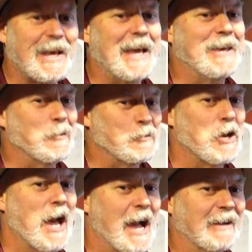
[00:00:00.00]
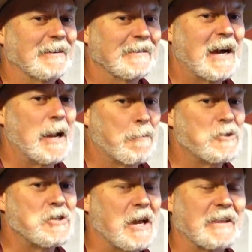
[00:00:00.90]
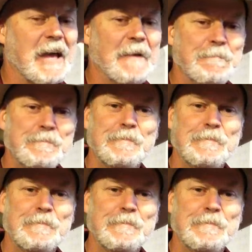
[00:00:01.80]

thank you, Jack. I appreciate that.